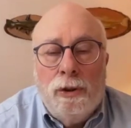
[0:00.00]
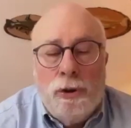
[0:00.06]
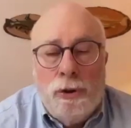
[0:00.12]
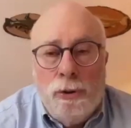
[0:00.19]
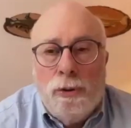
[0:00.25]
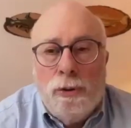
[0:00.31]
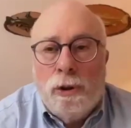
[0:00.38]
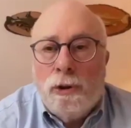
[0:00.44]

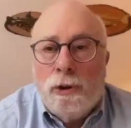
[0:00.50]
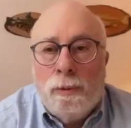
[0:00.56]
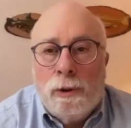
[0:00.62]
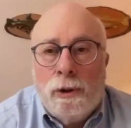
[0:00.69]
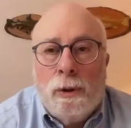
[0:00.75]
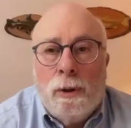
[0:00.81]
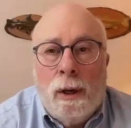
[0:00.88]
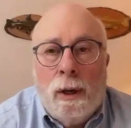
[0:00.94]
shooters
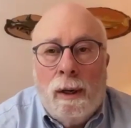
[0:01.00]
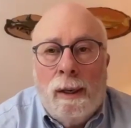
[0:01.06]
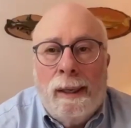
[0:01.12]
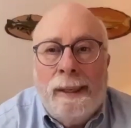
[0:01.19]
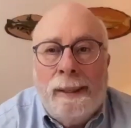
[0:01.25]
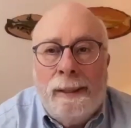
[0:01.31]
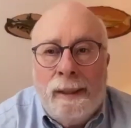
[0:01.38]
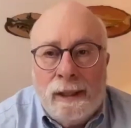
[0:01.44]
was
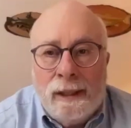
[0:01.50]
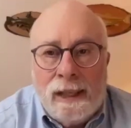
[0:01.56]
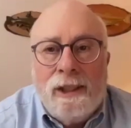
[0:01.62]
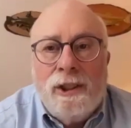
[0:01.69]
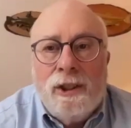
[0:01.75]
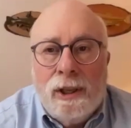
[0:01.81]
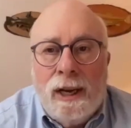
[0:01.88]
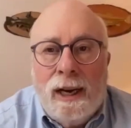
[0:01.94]

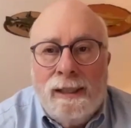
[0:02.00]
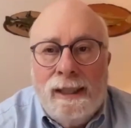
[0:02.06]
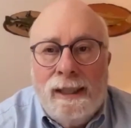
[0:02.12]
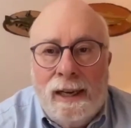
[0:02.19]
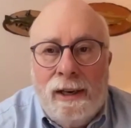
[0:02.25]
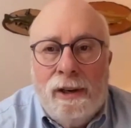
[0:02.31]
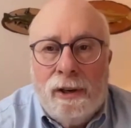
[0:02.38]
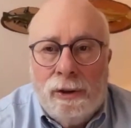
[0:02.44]
essentially
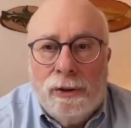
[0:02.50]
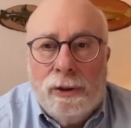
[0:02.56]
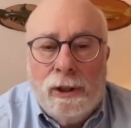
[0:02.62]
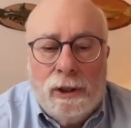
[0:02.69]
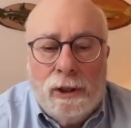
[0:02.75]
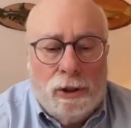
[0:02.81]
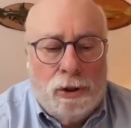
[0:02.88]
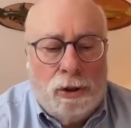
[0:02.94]
identical. They
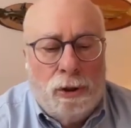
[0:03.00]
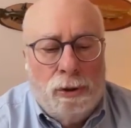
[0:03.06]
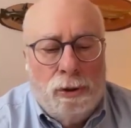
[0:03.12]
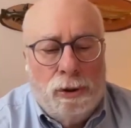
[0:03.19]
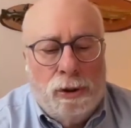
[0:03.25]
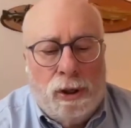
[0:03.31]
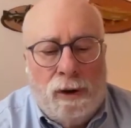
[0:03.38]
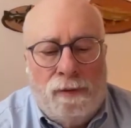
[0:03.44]
just
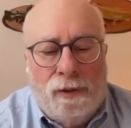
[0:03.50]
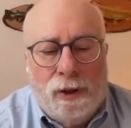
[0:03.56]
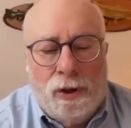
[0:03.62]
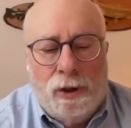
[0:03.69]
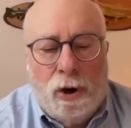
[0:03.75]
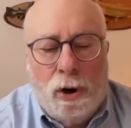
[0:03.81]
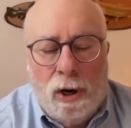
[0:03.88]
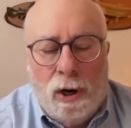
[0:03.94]
chose different
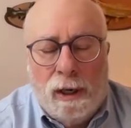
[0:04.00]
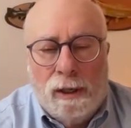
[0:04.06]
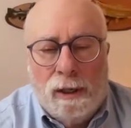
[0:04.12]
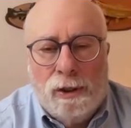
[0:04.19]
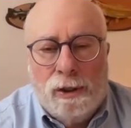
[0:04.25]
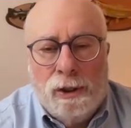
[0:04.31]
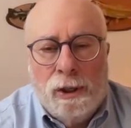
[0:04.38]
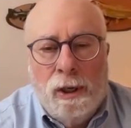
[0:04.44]

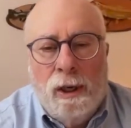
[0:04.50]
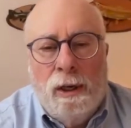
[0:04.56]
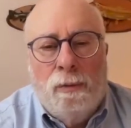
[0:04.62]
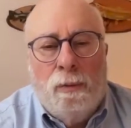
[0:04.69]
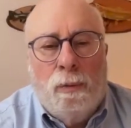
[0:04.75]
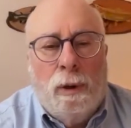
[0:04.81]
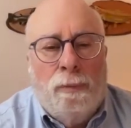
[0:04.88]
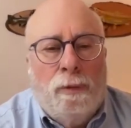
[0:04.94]
targets.
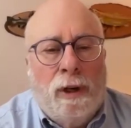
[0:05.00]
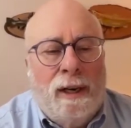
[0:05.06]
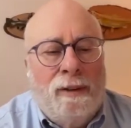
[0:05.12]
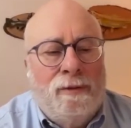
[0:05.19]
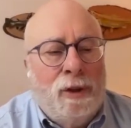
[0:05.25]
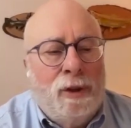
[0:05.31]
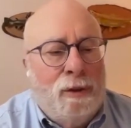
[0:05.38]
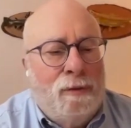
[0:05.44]
One went
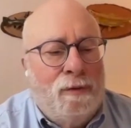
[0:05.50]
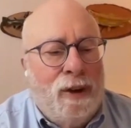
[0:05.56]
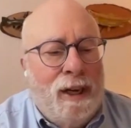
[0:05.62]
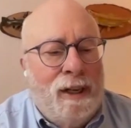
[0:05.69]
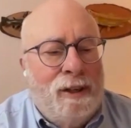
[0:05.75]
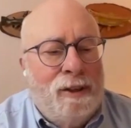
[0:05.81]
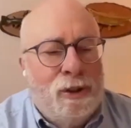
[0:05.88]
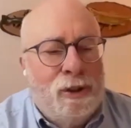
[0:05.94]
after the
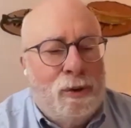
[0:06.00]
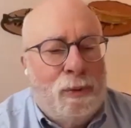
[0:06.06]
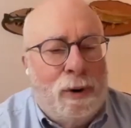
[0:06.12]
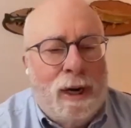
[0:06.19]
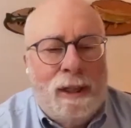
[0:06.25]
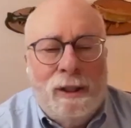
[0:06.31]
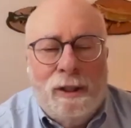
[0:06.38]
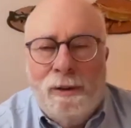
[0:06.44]
invaders
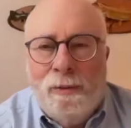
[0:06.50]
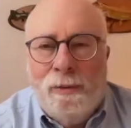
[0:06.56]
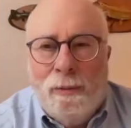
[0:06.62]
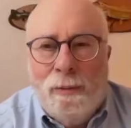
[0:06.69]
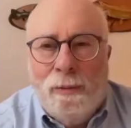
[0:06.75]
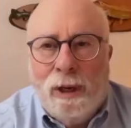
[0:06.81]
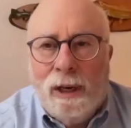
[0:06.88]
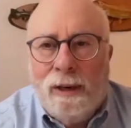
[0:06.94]
directly,
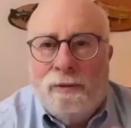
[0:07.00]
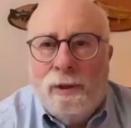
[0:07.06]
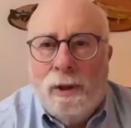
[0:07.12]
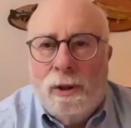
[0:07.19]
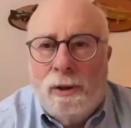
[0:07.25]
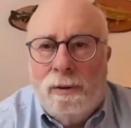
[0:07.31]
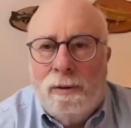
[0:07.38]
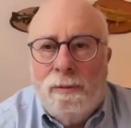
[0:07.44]
one went after
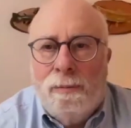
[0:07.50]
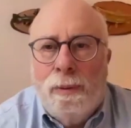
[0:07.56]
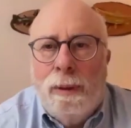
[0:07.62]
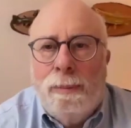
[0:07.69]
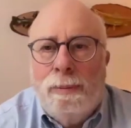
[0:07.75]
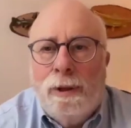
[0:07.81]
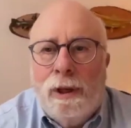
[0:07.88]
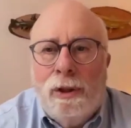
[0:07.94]
the
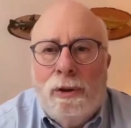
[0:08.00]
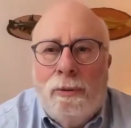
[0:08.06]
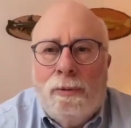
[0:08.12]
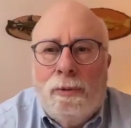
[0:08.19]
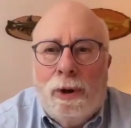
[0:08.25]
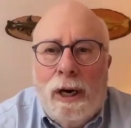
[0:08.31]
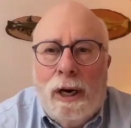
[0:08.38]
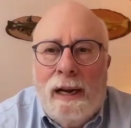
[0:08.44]
people they thought
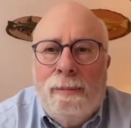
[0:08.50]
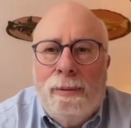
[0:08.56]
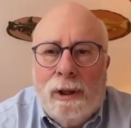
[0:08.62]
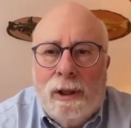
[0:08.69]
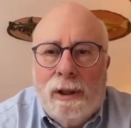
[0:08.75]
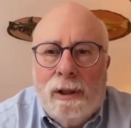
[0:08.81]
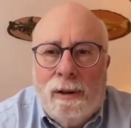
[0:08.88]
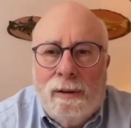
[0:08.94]
were
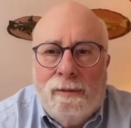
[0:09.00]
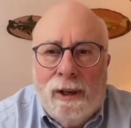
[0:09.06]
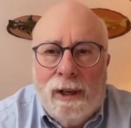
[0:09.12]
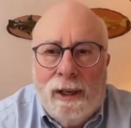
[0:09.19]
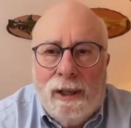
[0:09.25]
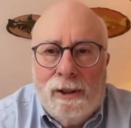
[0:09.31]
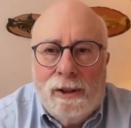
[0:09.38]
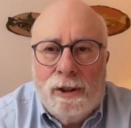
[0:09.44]
enabling the
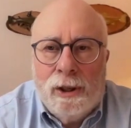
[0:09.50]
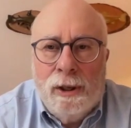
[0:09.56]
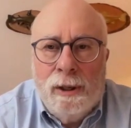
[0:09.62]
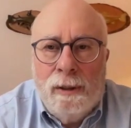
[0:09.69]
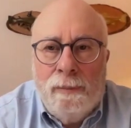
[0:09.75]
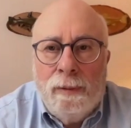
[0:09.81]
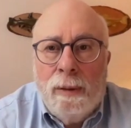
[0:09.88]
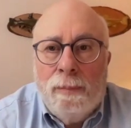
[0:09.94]
invaders,
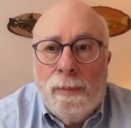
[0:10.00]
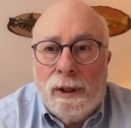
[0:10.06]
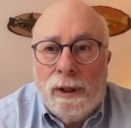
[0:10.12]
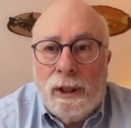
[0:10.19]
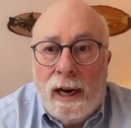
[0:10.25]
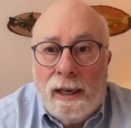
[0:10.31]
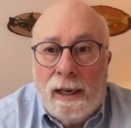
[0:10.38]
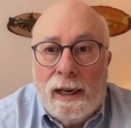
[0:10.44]
but
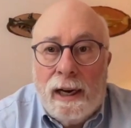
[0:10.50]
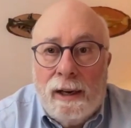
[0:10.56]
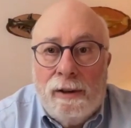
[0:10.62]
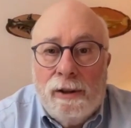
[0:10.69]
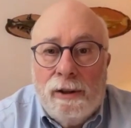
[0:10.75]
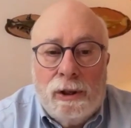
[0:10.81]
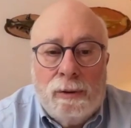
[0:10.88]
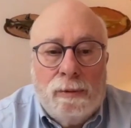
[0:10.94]
the
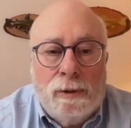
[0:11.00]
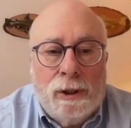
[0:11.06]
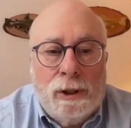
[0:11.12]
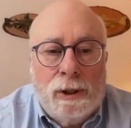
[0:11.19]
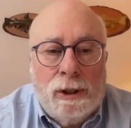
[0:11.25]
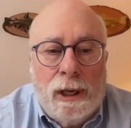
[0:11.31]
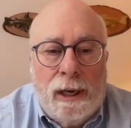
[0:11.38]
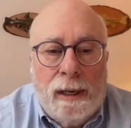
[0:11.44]
ideology was the
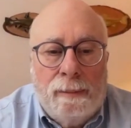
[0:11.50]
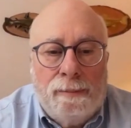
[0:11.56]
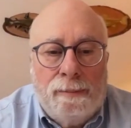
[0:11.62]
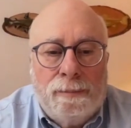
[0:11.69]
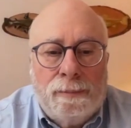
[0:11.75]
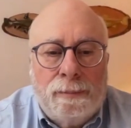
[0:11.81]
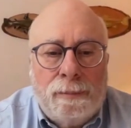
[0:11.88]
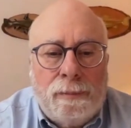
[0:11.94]
same.
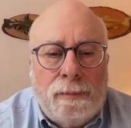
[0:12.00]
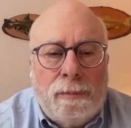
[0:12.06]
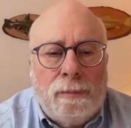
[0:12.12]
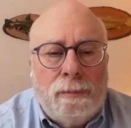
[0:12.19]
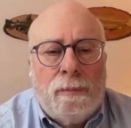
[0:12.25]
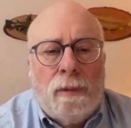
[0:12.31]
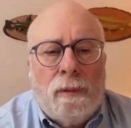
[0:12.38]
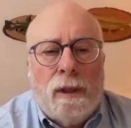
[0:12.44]

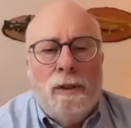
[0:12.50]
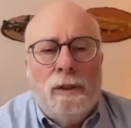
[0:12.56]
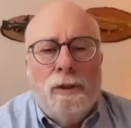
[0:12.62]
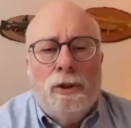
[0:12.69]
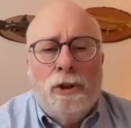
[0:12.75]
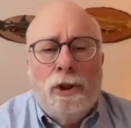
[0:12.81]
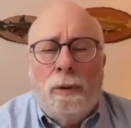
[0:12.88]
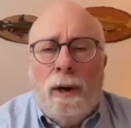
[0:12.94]

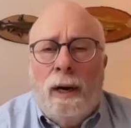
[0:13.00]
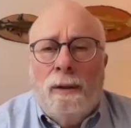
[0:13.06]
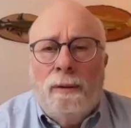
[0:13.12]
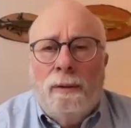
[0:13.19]
So